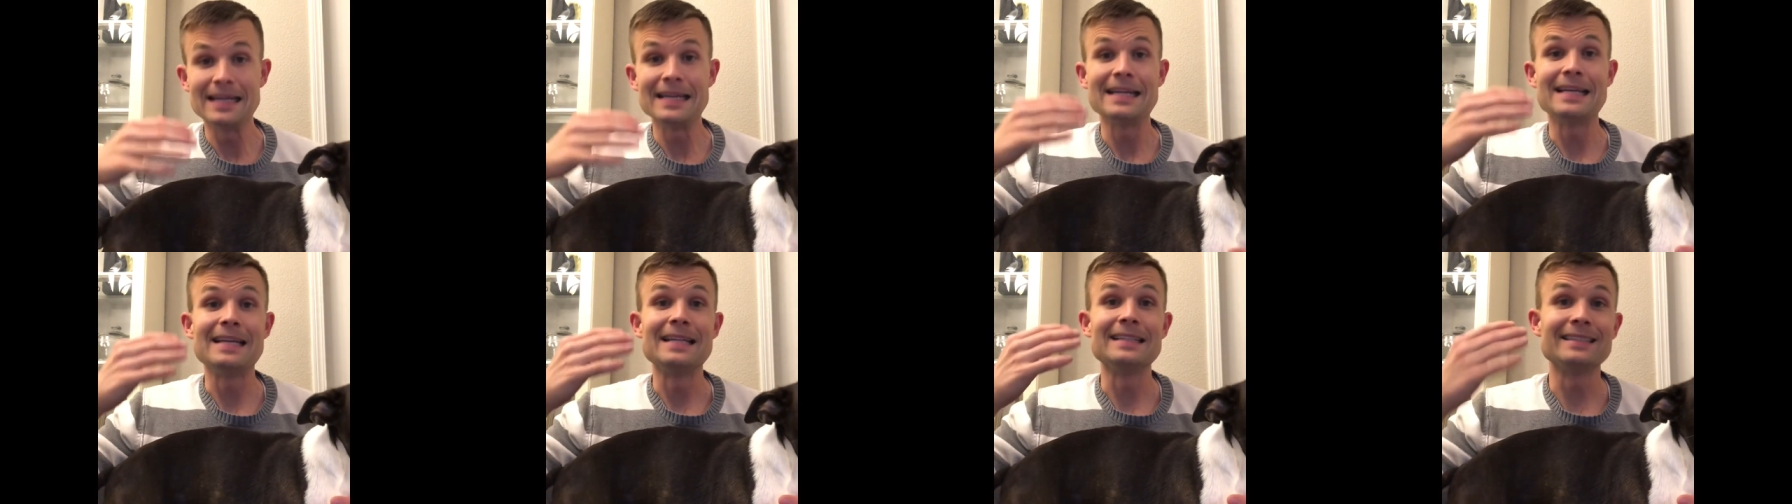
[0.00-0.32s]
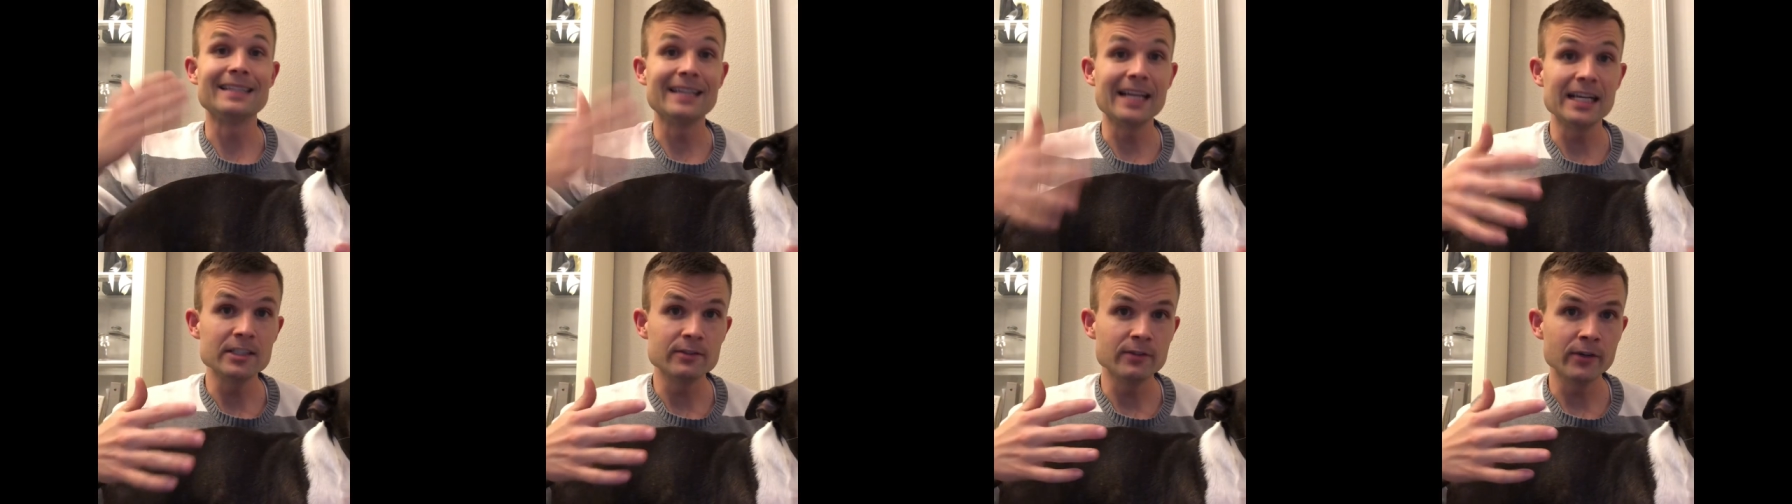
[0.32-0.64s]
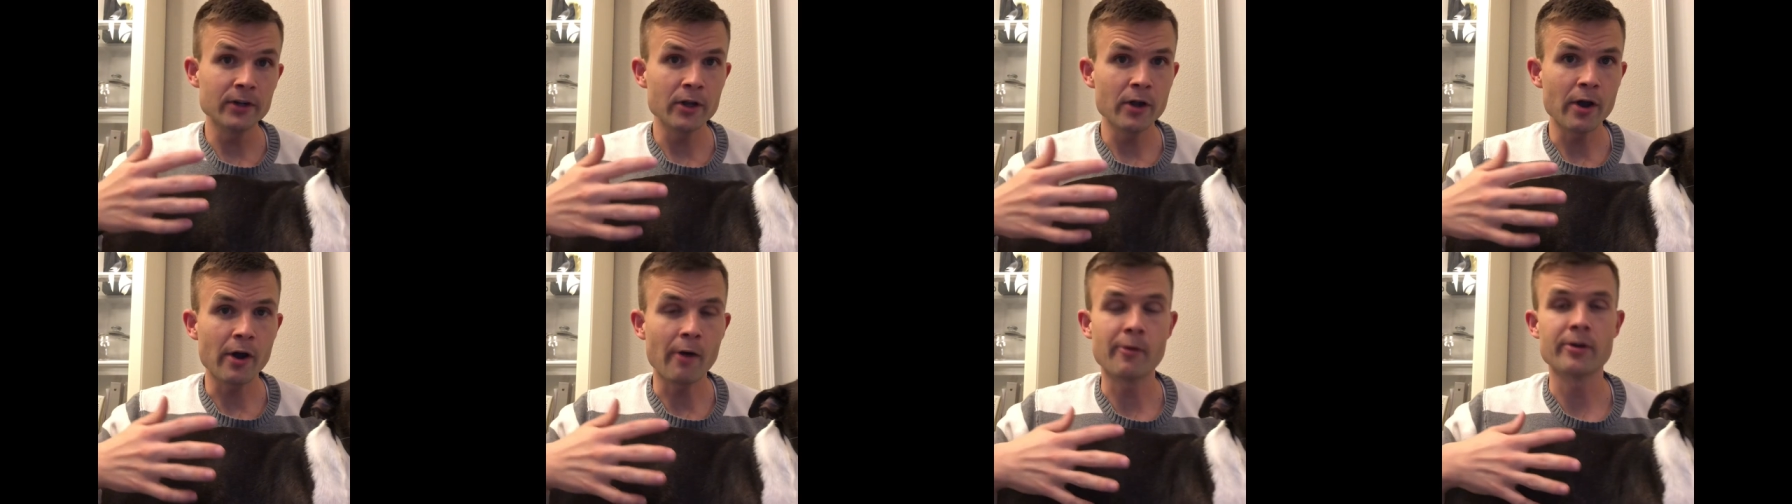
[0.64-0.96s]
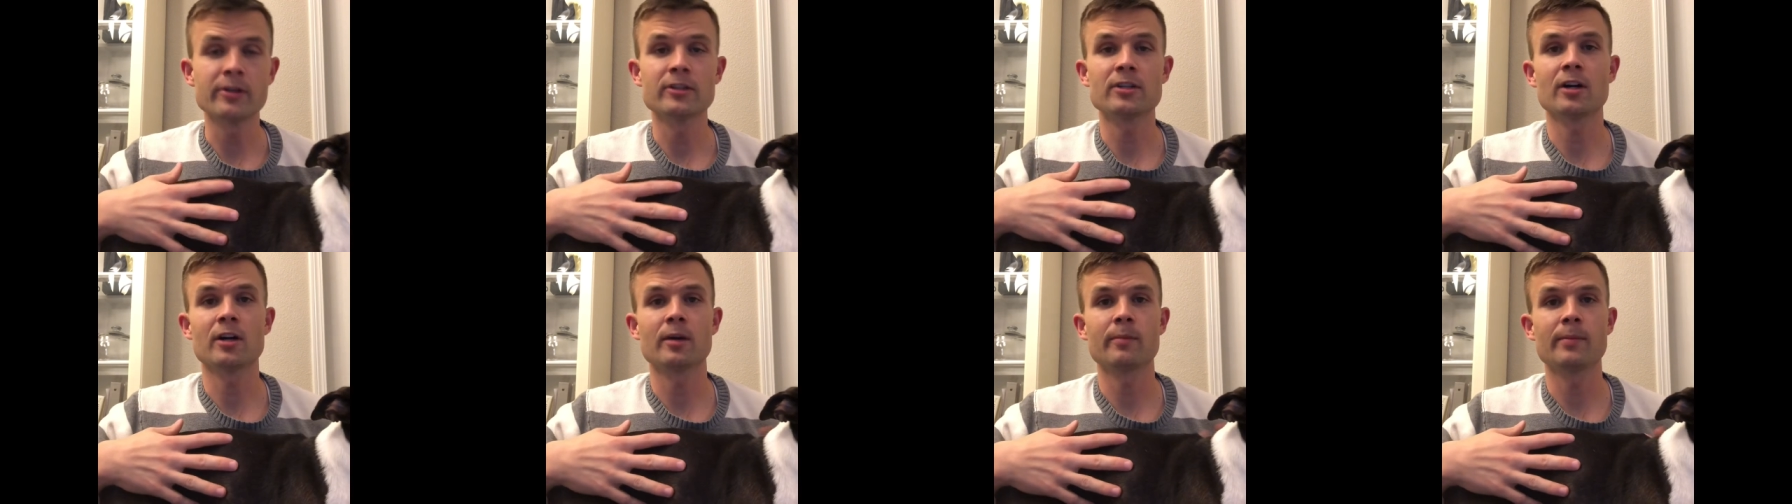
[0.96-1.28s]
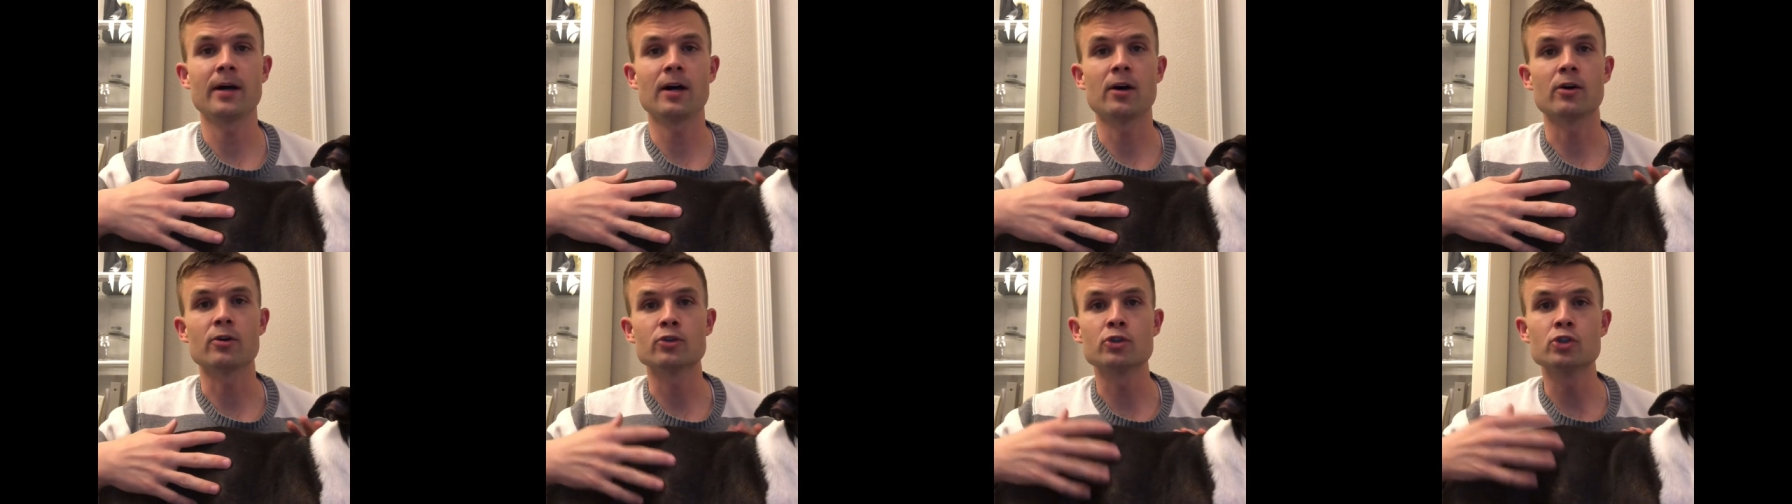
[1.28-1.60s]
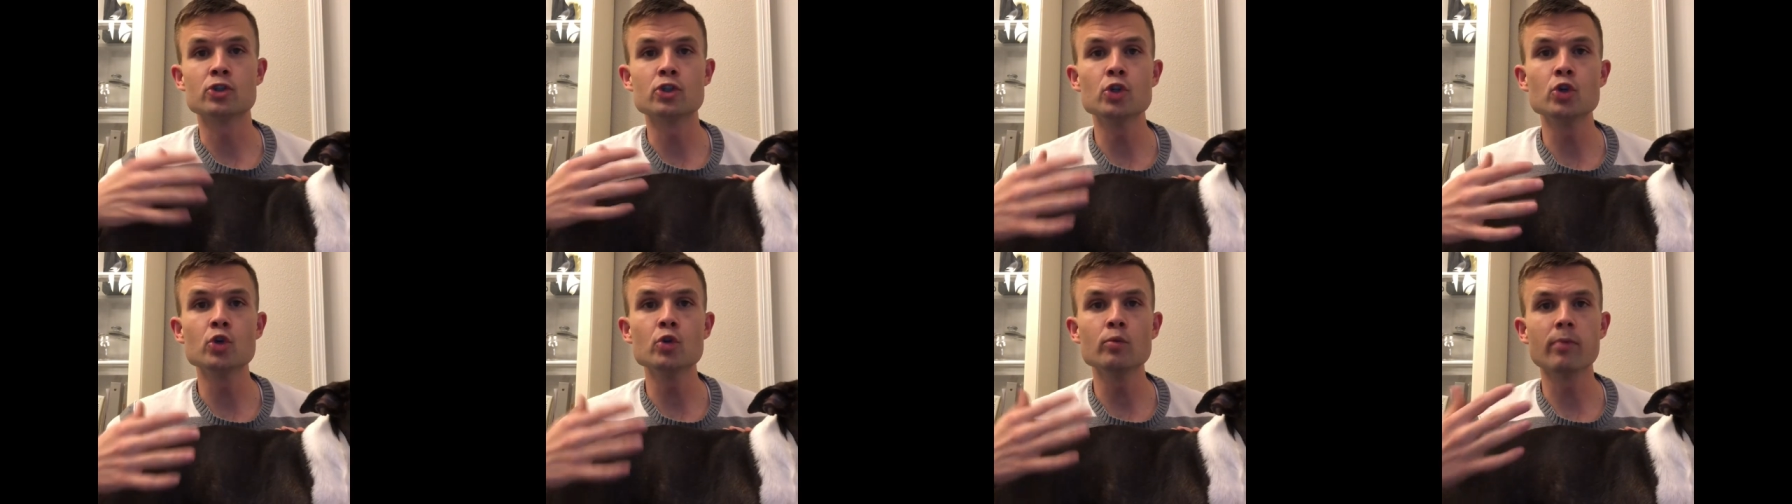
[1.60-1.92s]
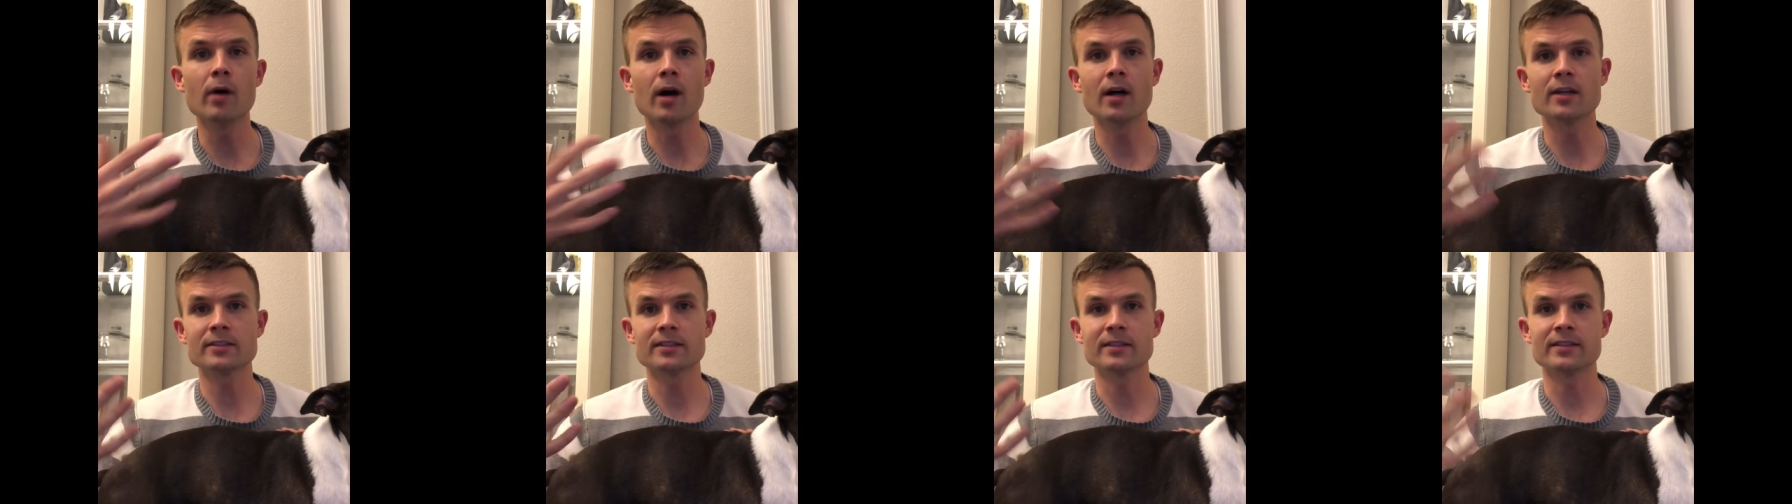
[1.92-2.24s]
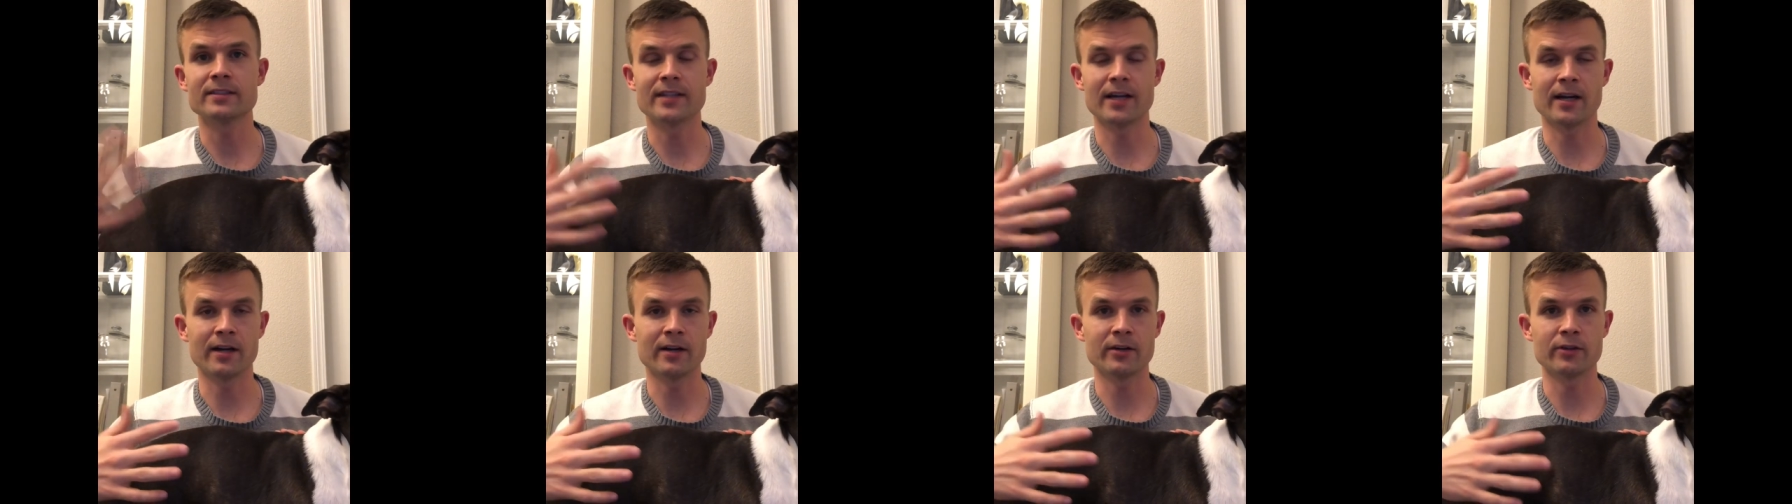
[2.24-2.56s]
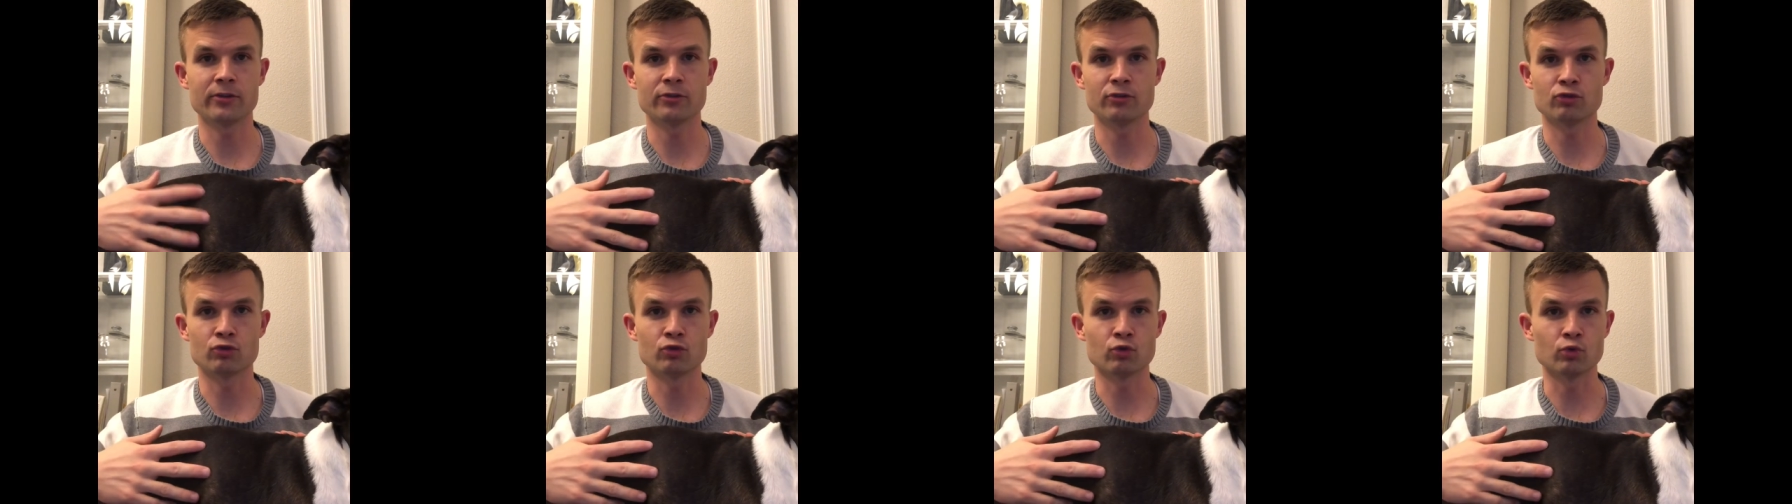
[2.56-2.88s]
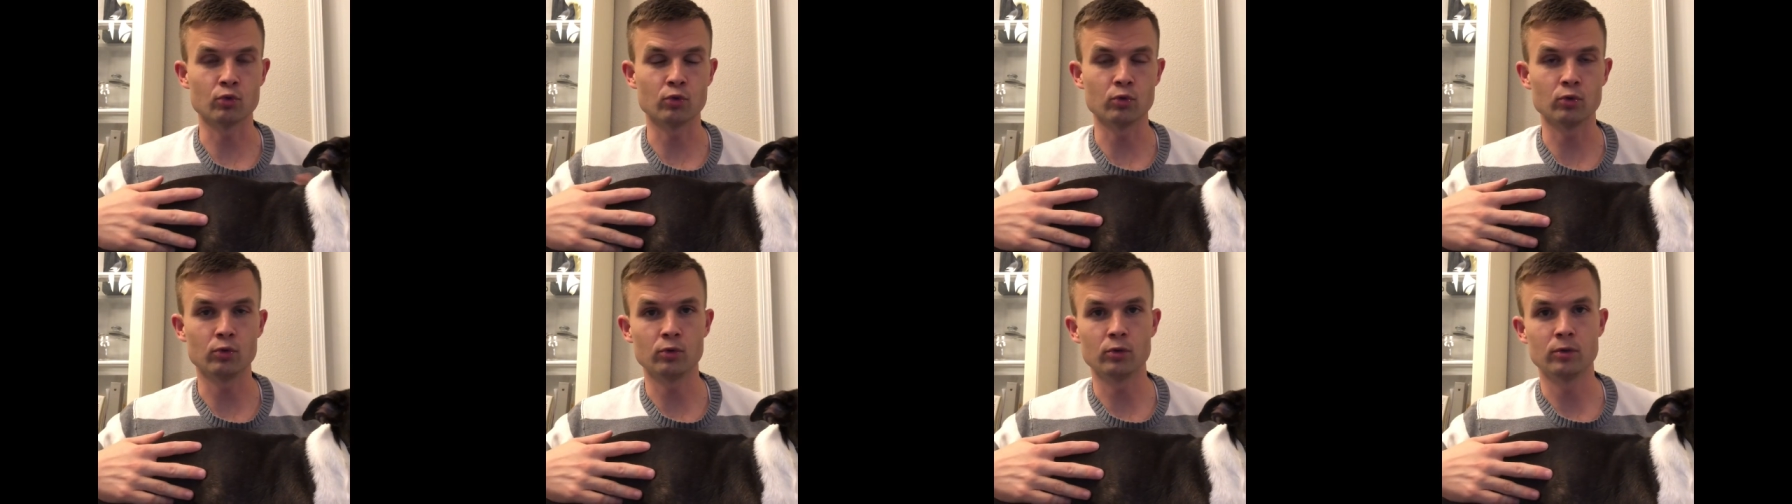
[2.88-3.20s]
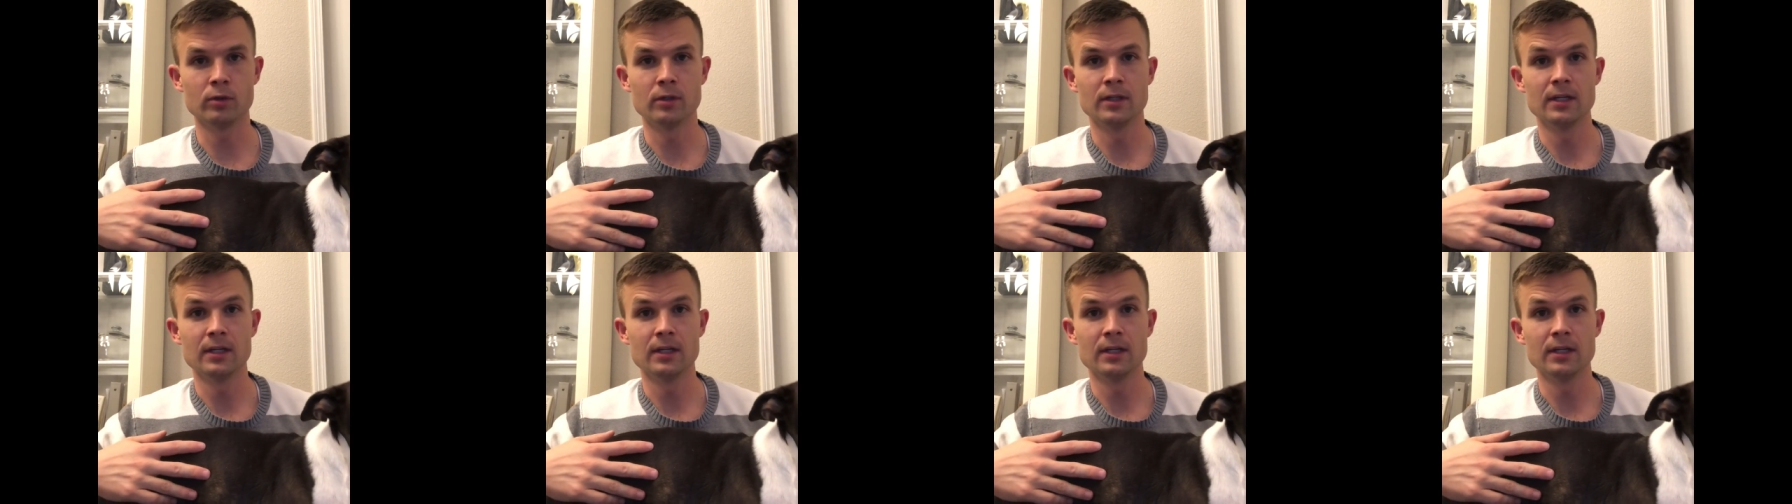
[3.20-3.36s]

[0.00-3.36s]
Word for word: In today's video, I wanna talk about do Boston Terriers drool?